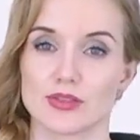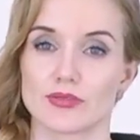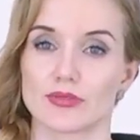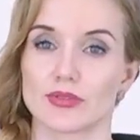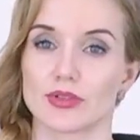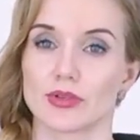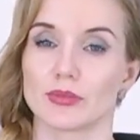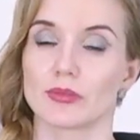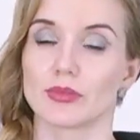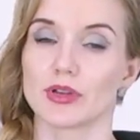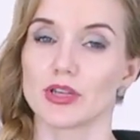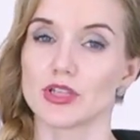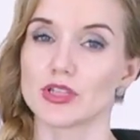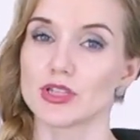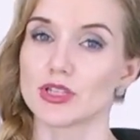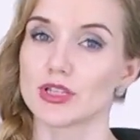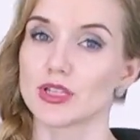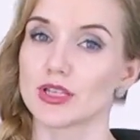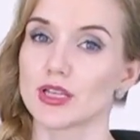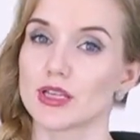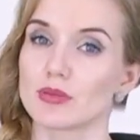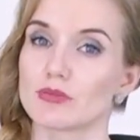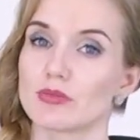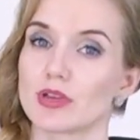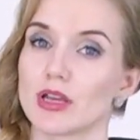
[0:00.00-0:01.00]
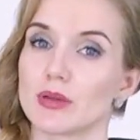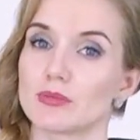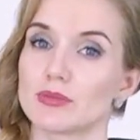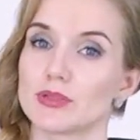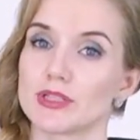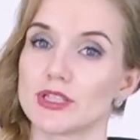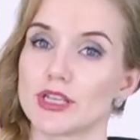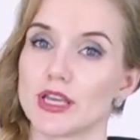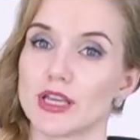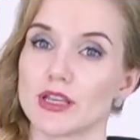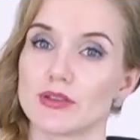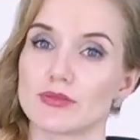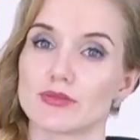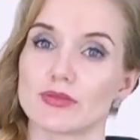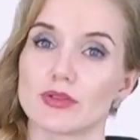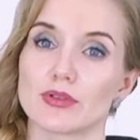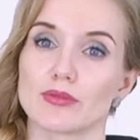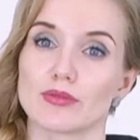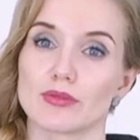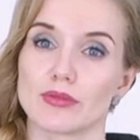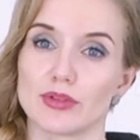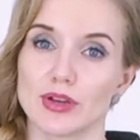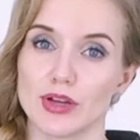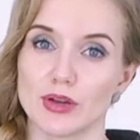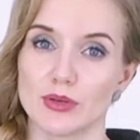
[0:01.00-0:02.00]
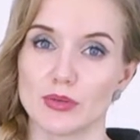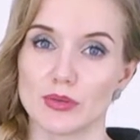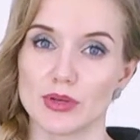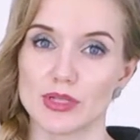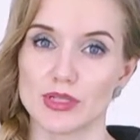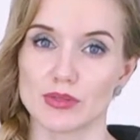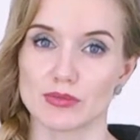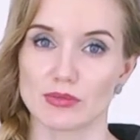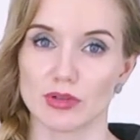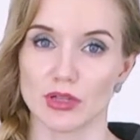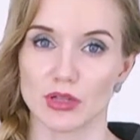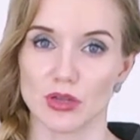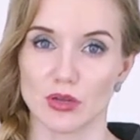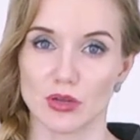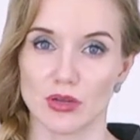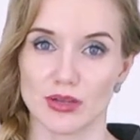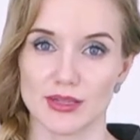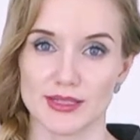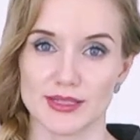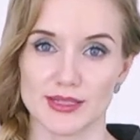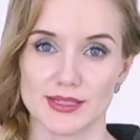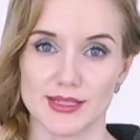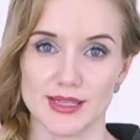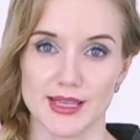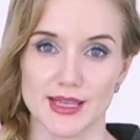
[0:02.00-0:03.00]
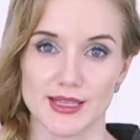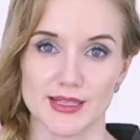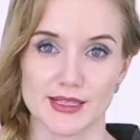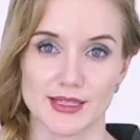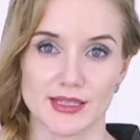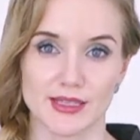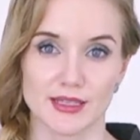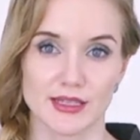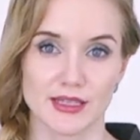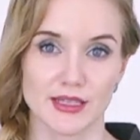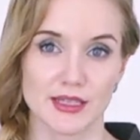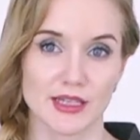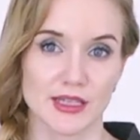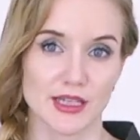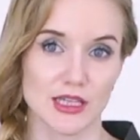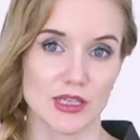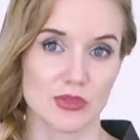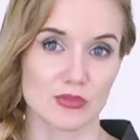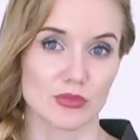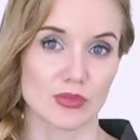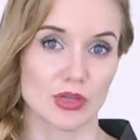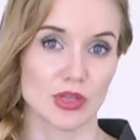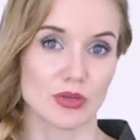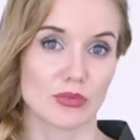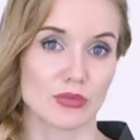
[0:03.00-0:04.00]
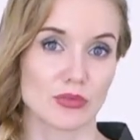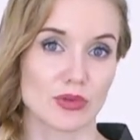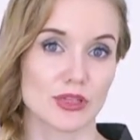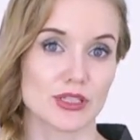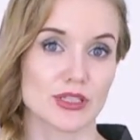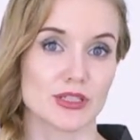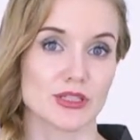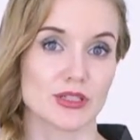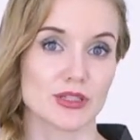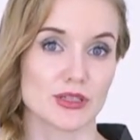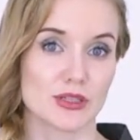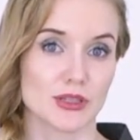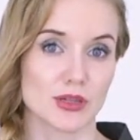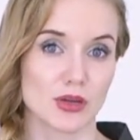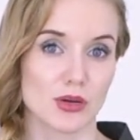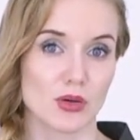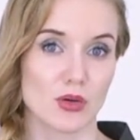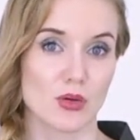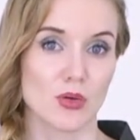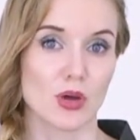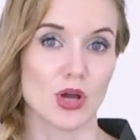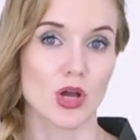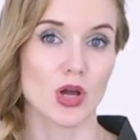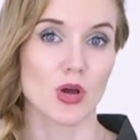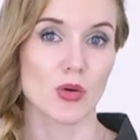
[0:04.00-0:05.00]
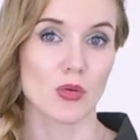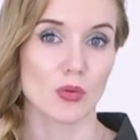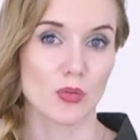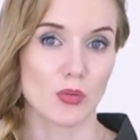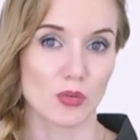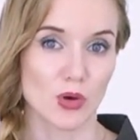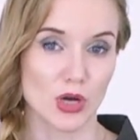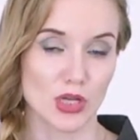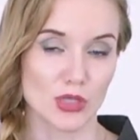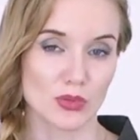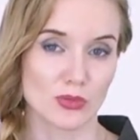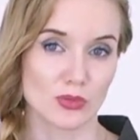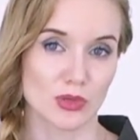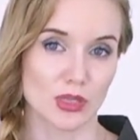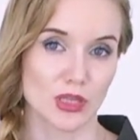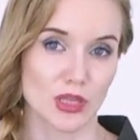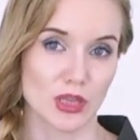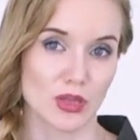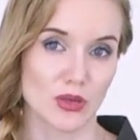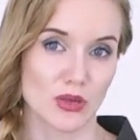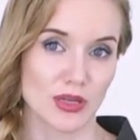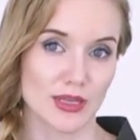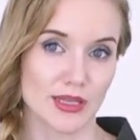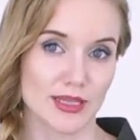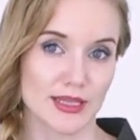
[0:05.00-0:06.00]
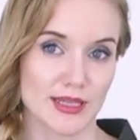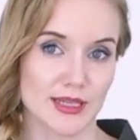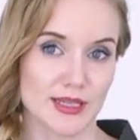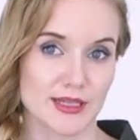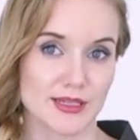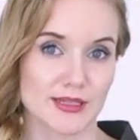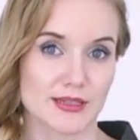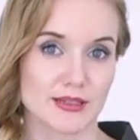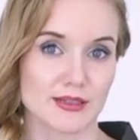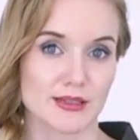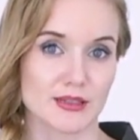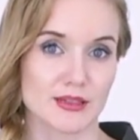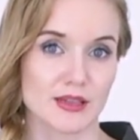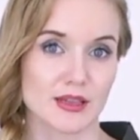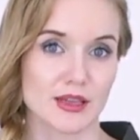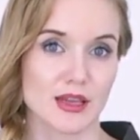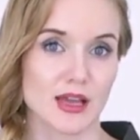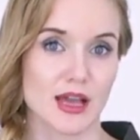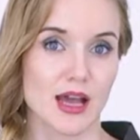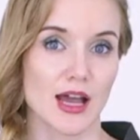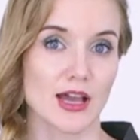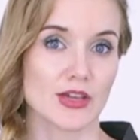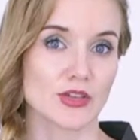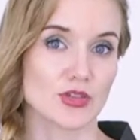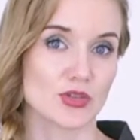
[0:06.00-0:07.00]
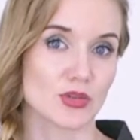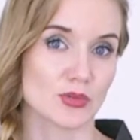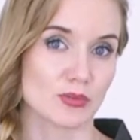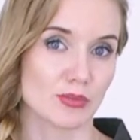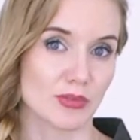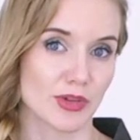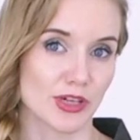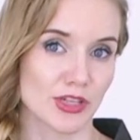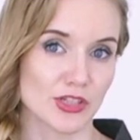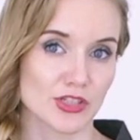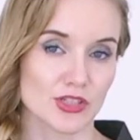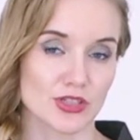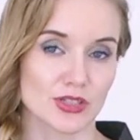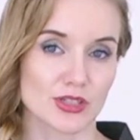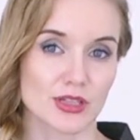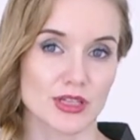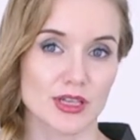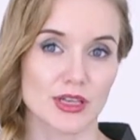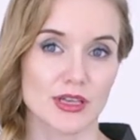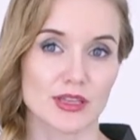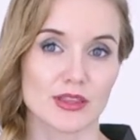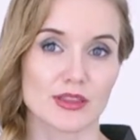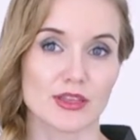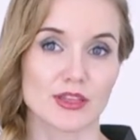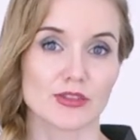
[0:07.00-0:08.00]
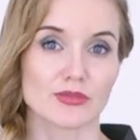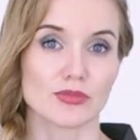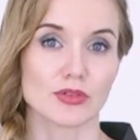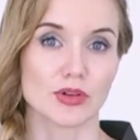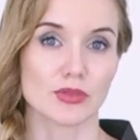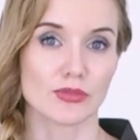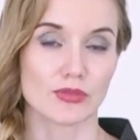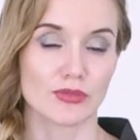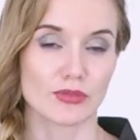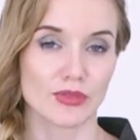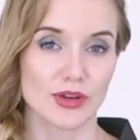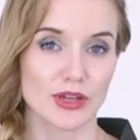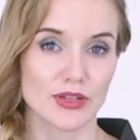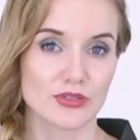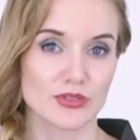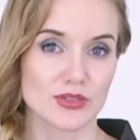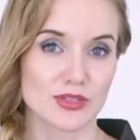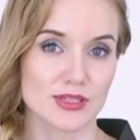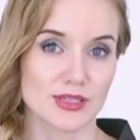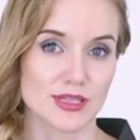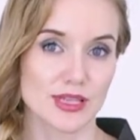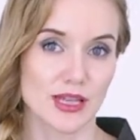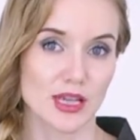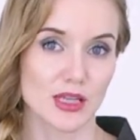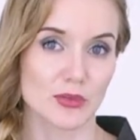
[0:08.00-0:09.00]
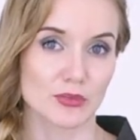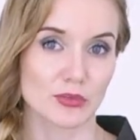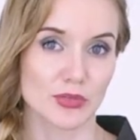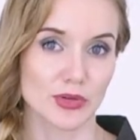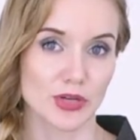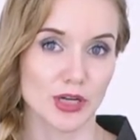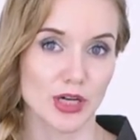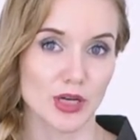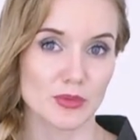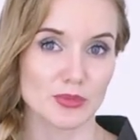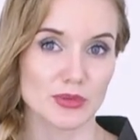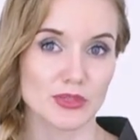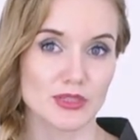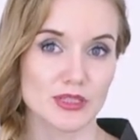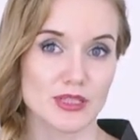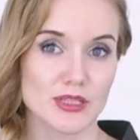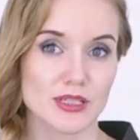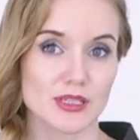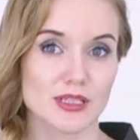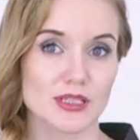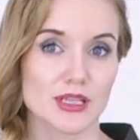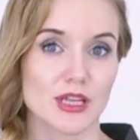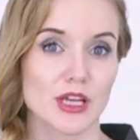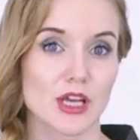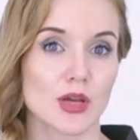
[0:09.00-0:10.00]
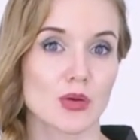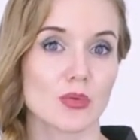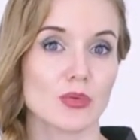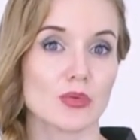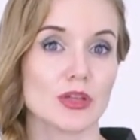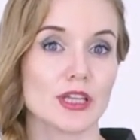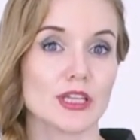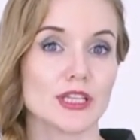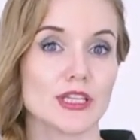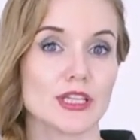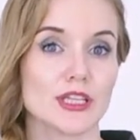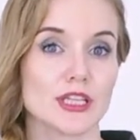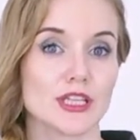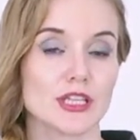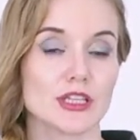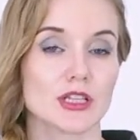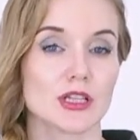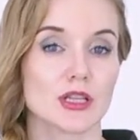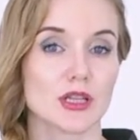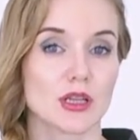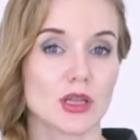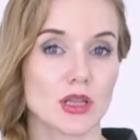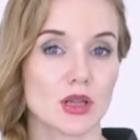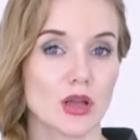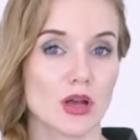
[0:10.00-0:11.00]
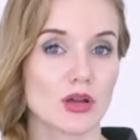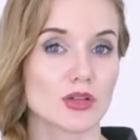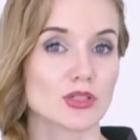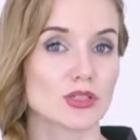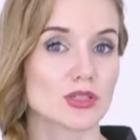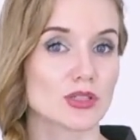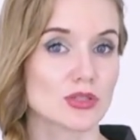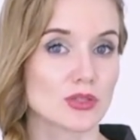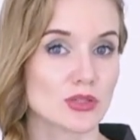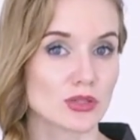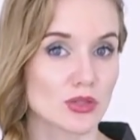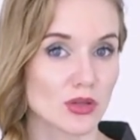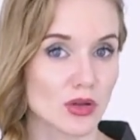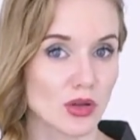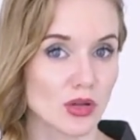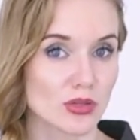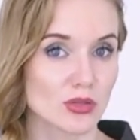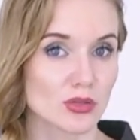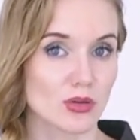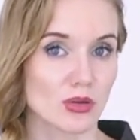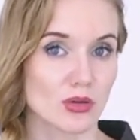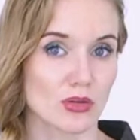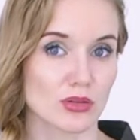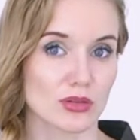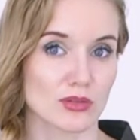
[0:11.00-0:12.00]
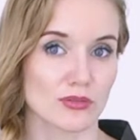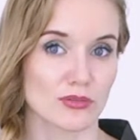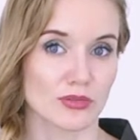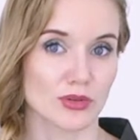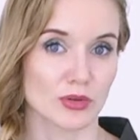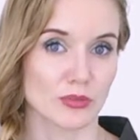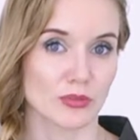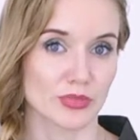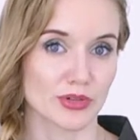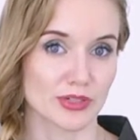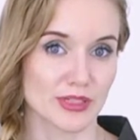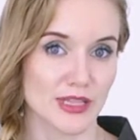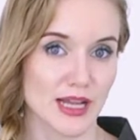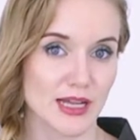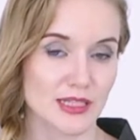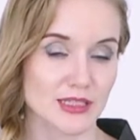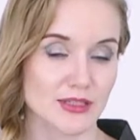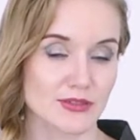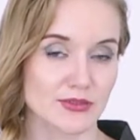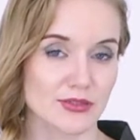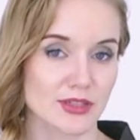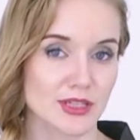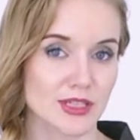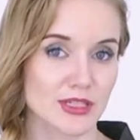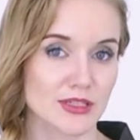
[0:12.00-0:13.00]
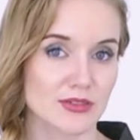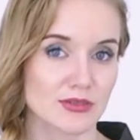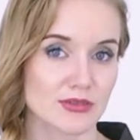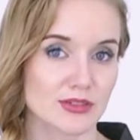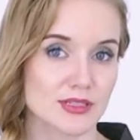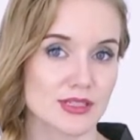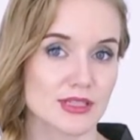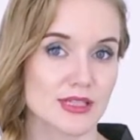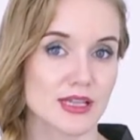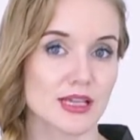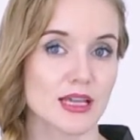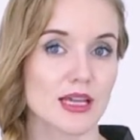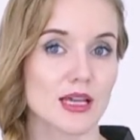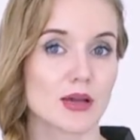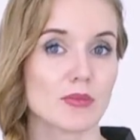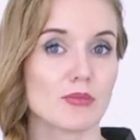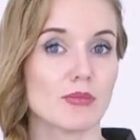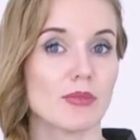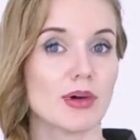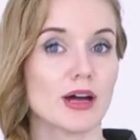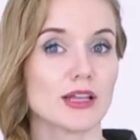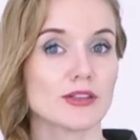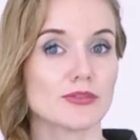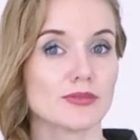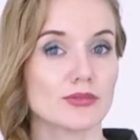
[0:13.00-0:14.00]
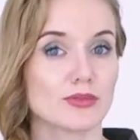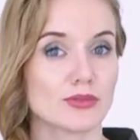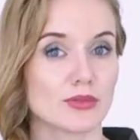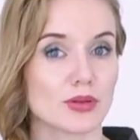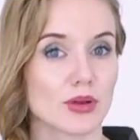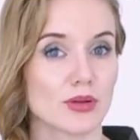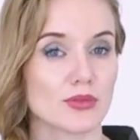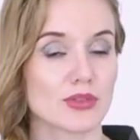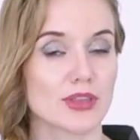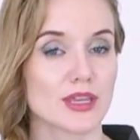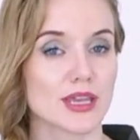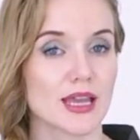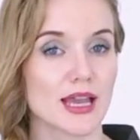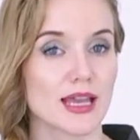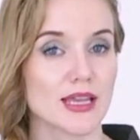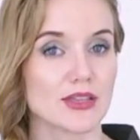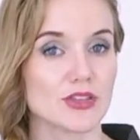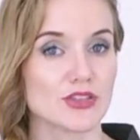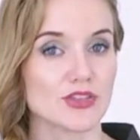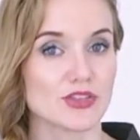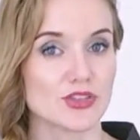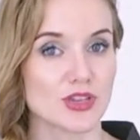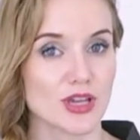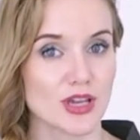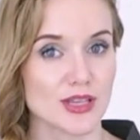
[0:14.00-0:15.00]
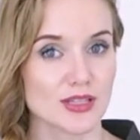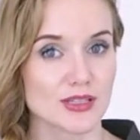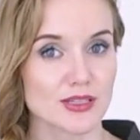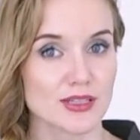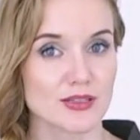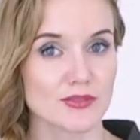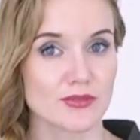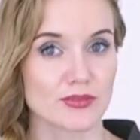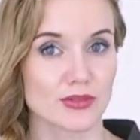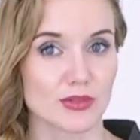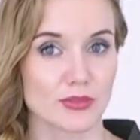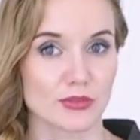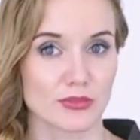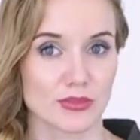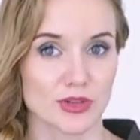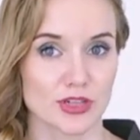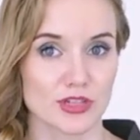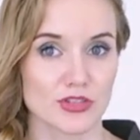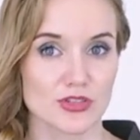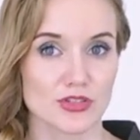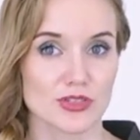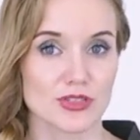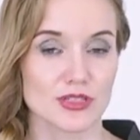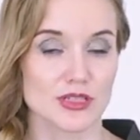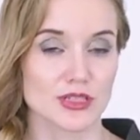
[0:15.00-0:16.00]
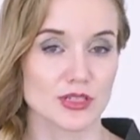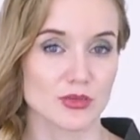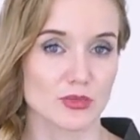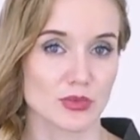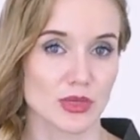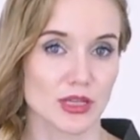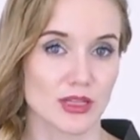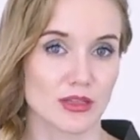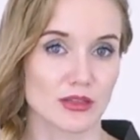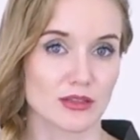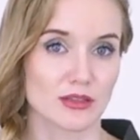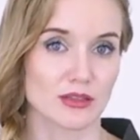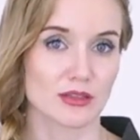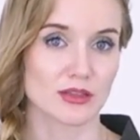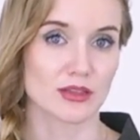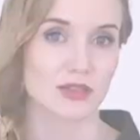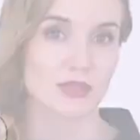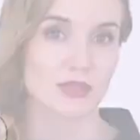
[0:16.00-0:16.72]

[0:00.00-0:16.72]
information can be obtained from various well logging data, and we already know what well logging is. I should mention that for frac design purposes, we need logs not only from productive intervals, but from the adjusted formations as well.